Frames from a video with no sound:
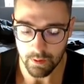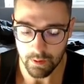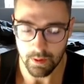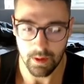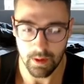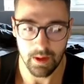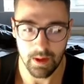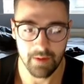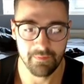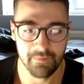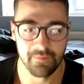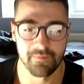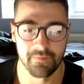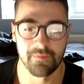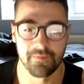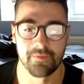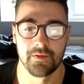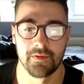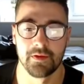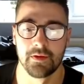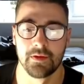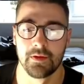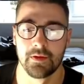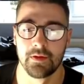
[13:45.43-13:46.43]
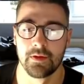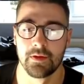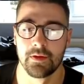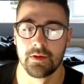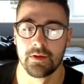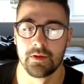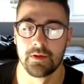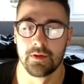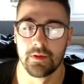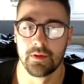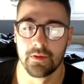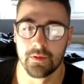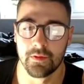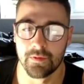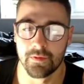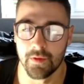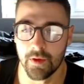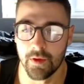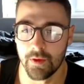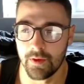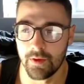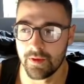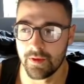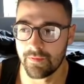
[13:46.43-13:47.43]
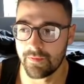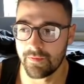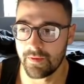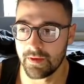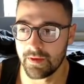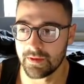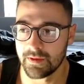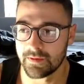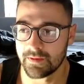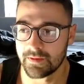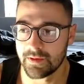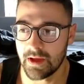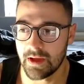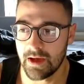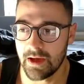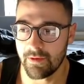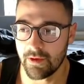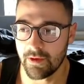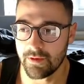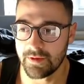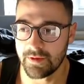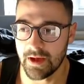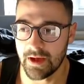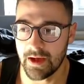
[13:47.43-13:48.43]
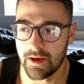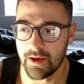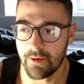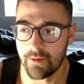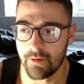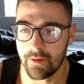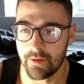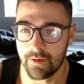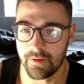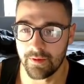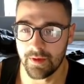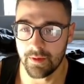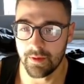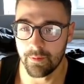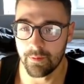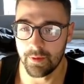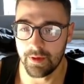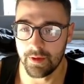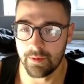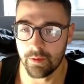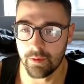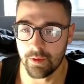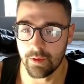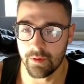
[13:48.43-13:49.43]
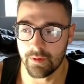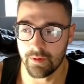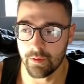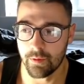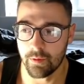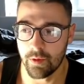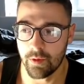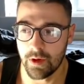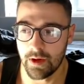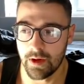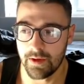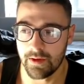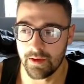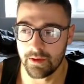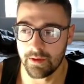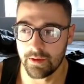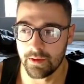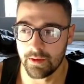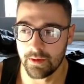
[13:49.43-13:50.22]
left. So if it's arrow down, then we want the Y.